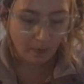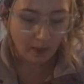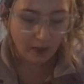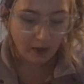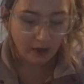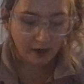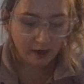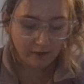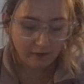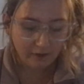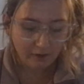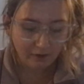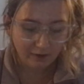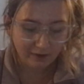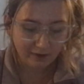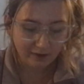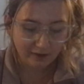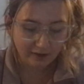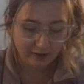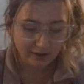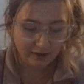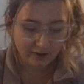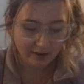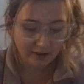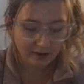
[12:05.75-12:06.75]
He felt
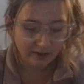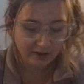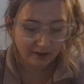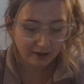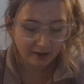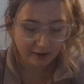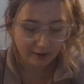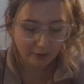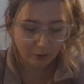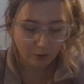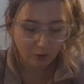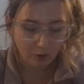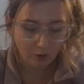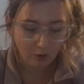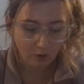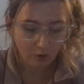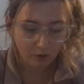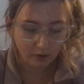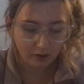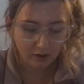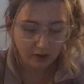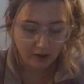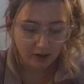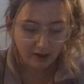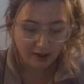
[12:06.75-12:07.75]
sick. His hands were
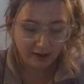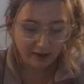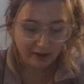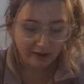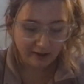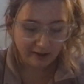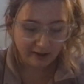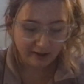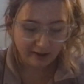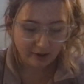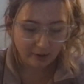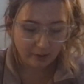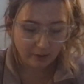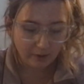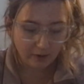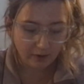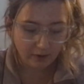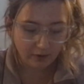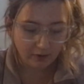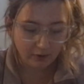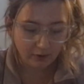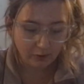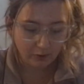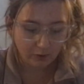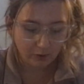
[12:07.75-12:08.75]
cold. He stepped out of
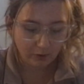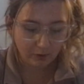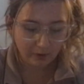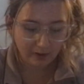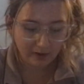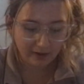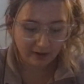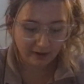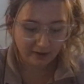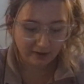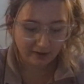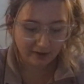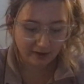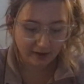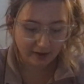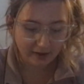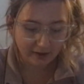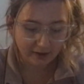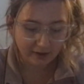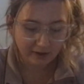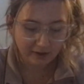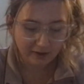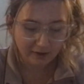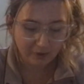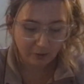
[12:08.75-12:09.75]
the doorway and
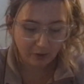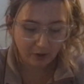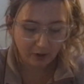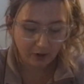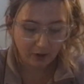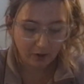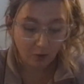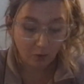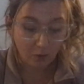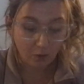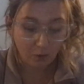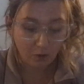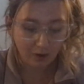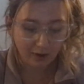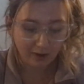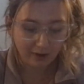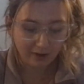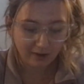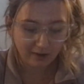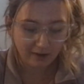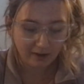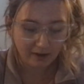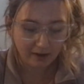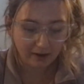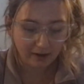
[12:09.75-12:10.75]
scanned the square once
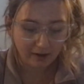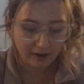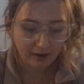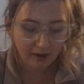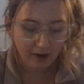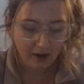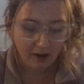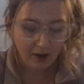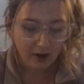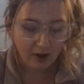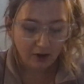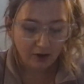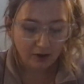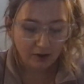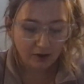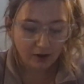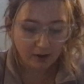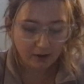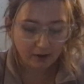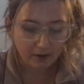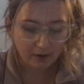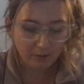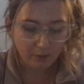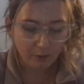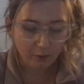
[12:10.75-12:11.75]
again.
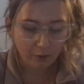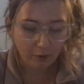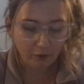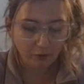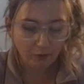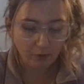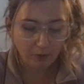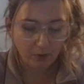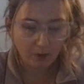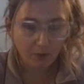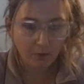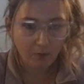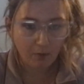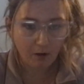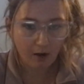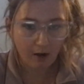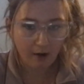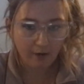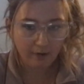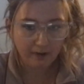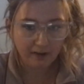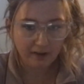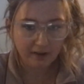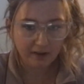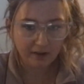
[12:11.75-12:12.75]
Nothing moved but the
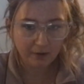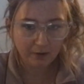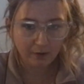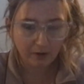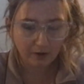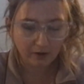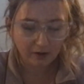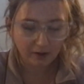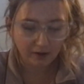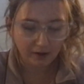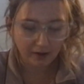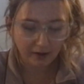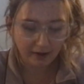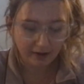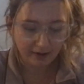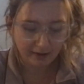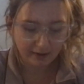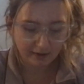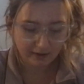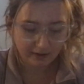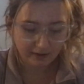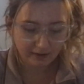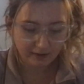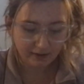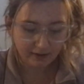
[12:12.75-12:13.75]
moths around the
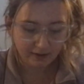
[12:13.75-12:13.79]
lights.